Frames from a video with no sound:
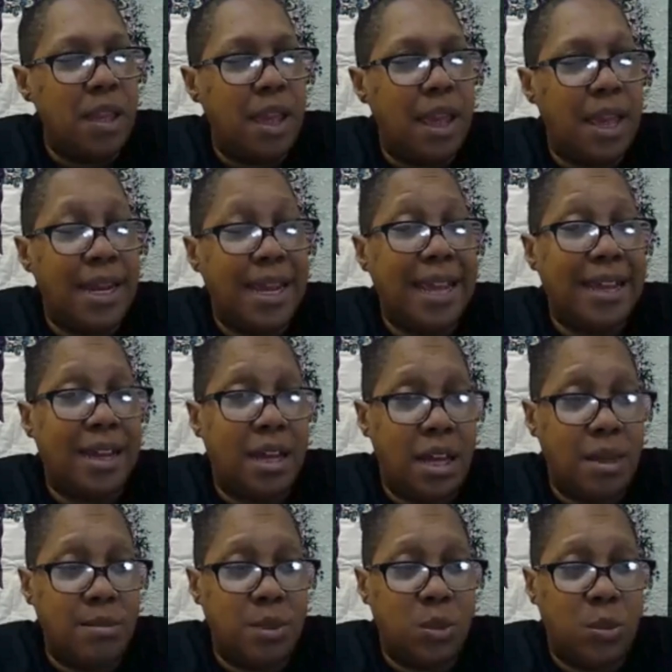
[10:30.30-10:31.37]
And it
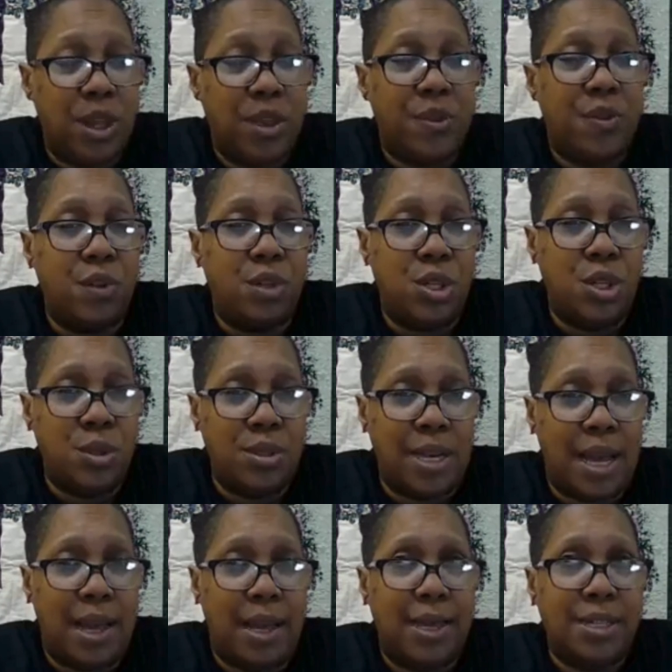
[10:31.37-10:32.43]
comes with two
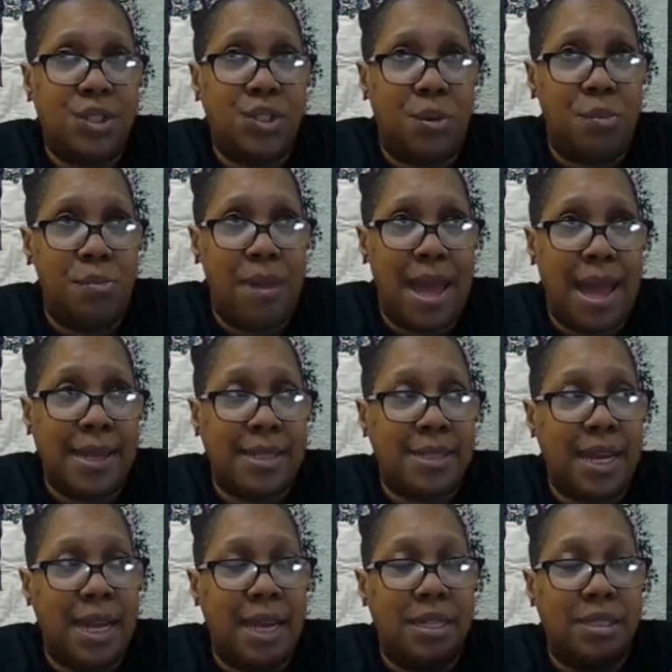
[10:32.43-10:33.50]
dies, your mat,
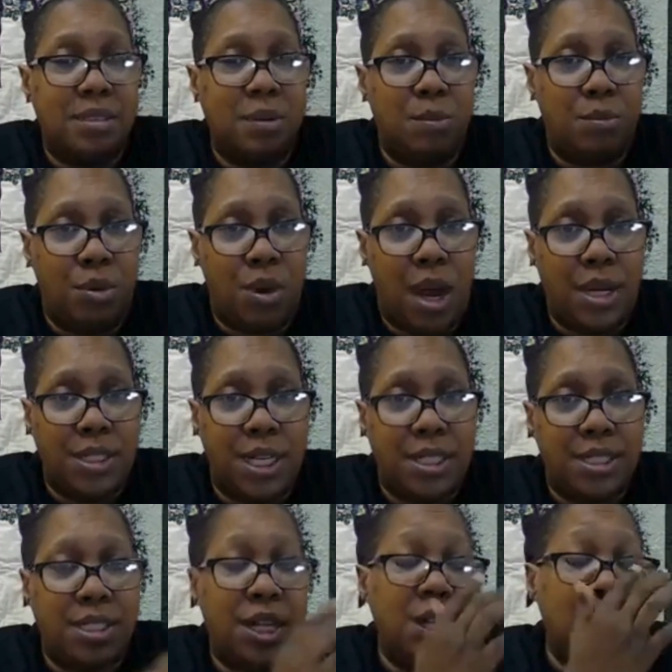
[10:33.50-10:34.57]
and some
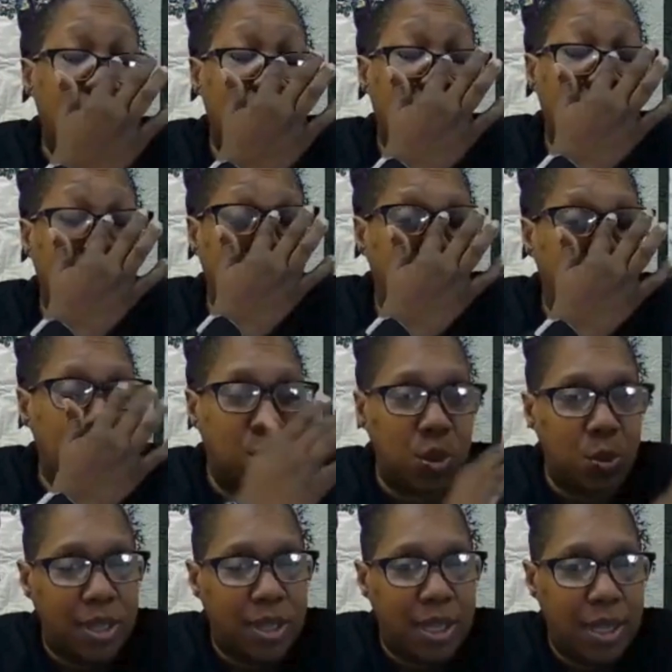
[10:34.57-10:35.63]
projects that you can use
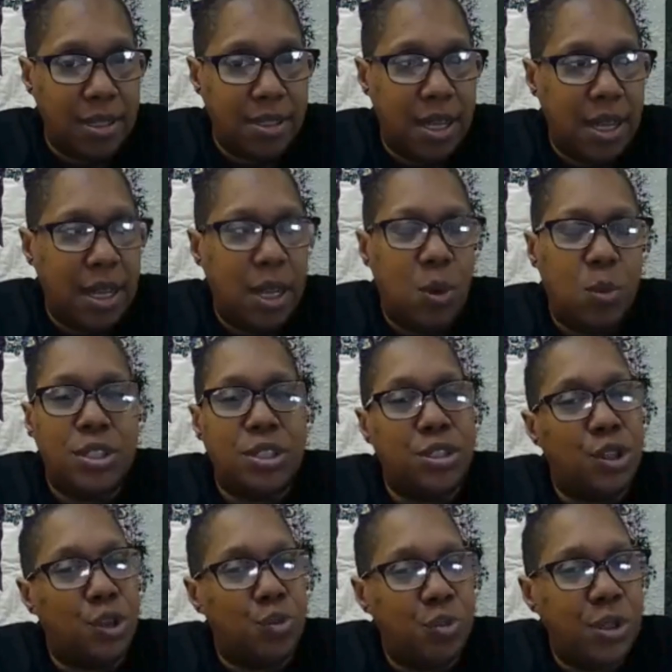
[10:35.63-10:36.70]
with it, which is
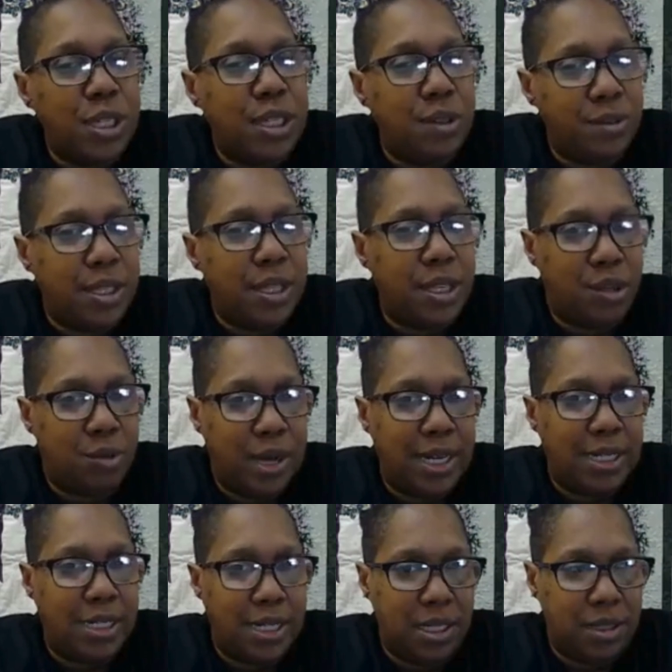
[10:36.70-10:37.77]
a really, really great
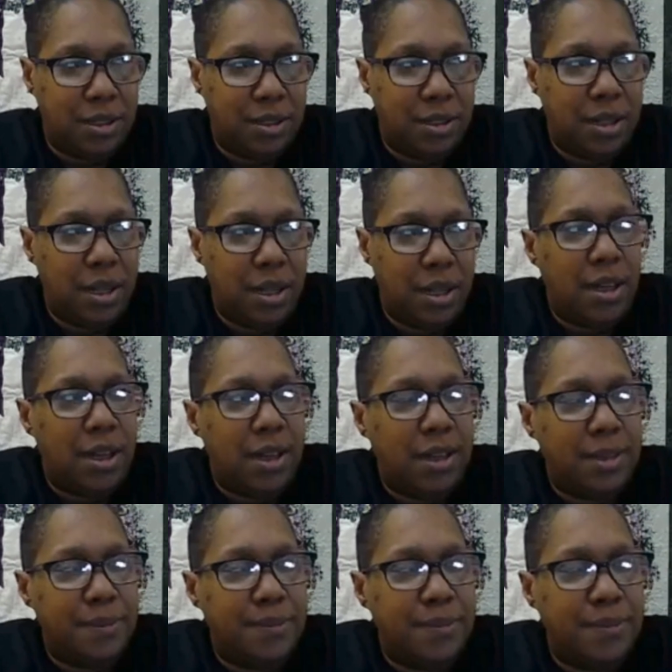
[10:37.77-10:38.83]
deal.
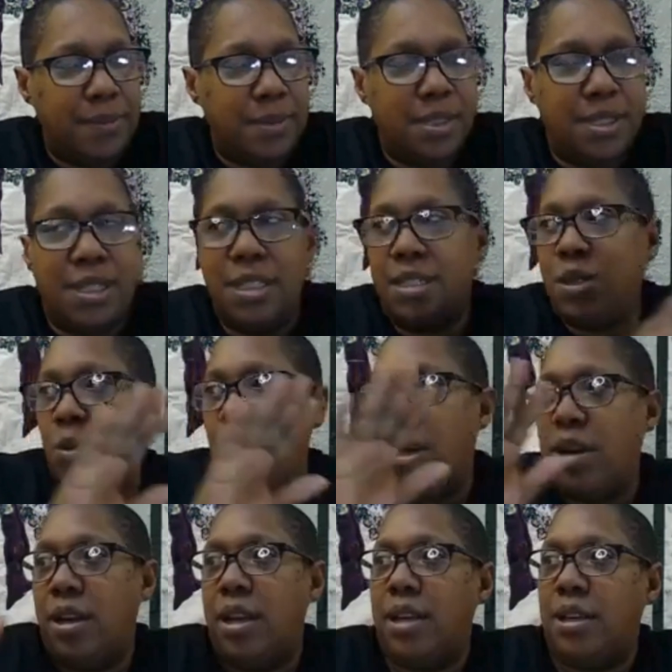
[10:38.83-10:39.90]
Um, this
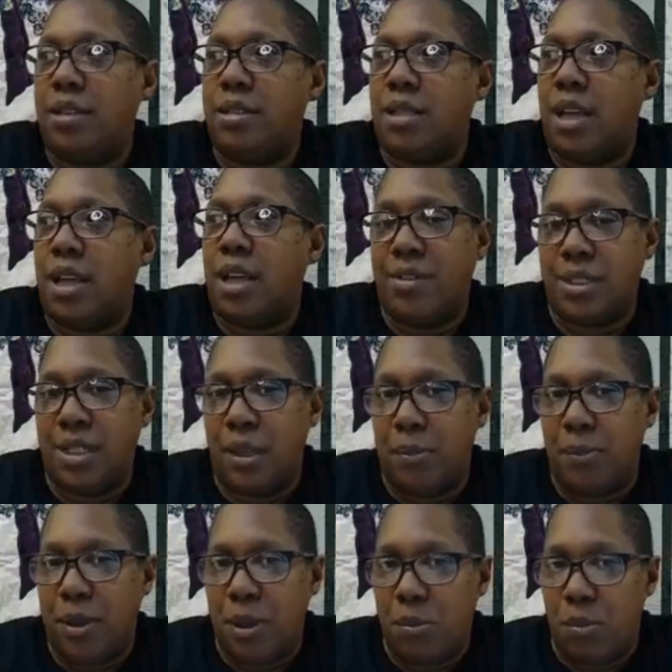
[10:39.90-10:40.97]
one is obviously a
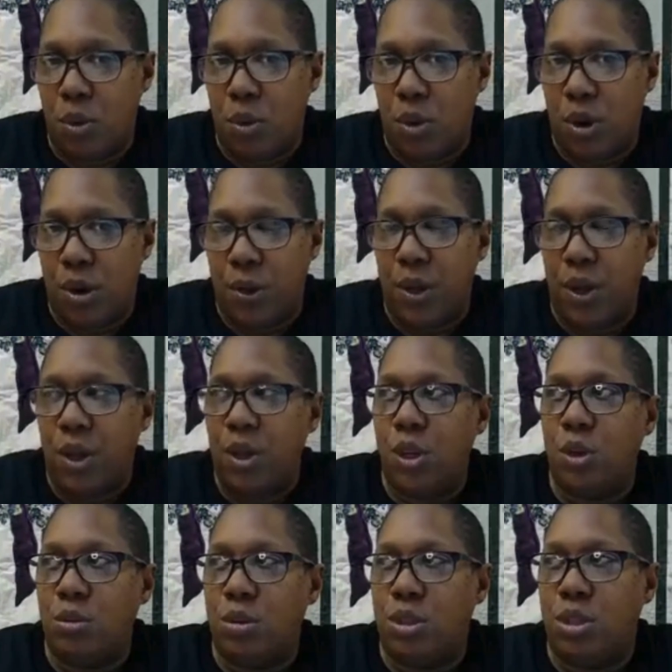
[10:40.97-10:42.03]
bit more.
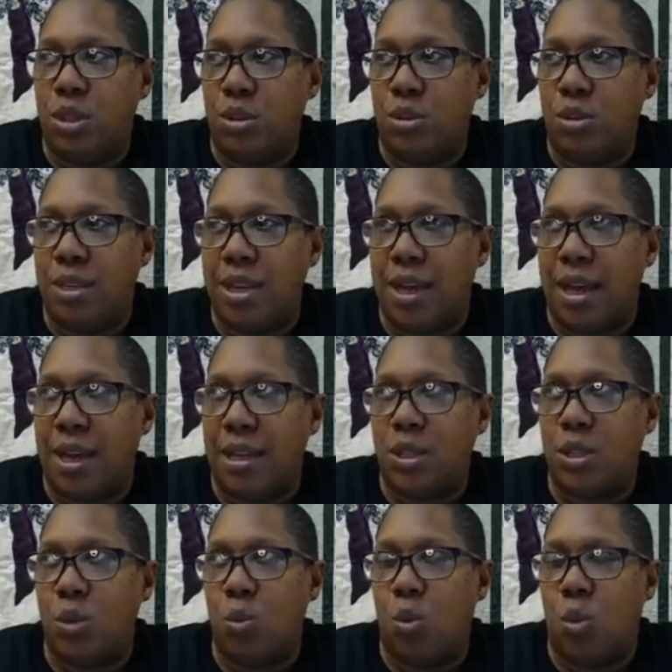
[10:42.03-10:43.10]
You do get
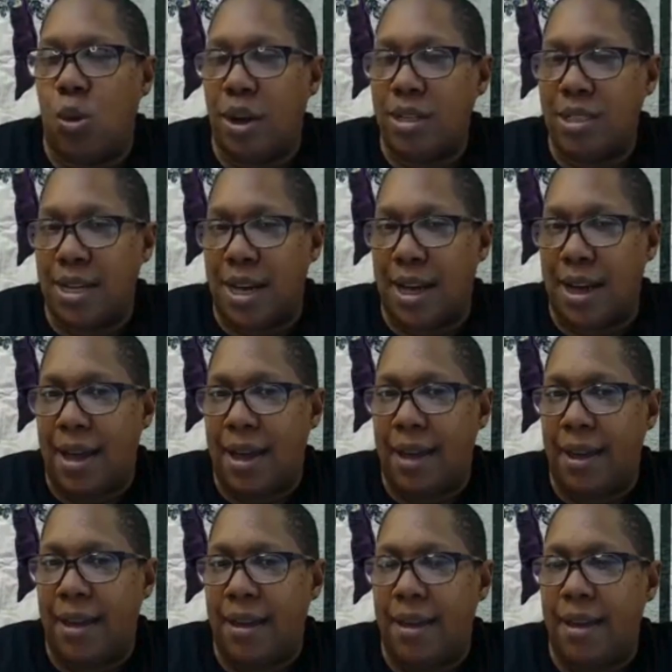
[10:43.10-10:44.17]
one die